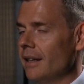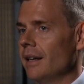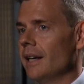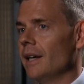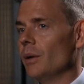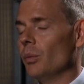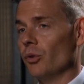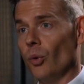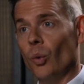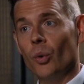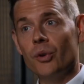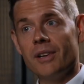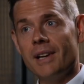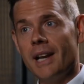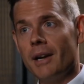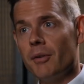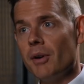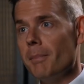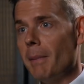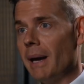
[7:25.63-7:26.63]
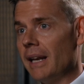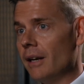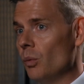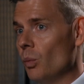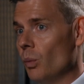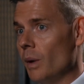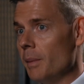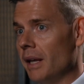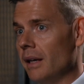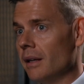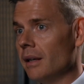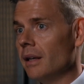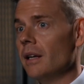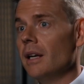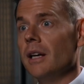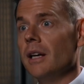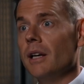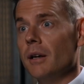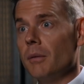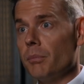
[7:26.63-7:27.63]
It was ordinary men and women
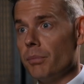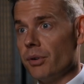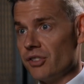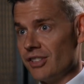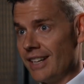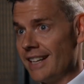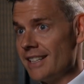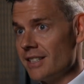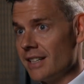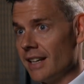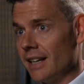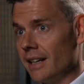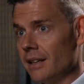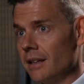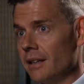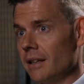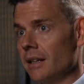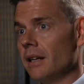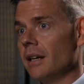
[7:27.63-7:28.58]
protesting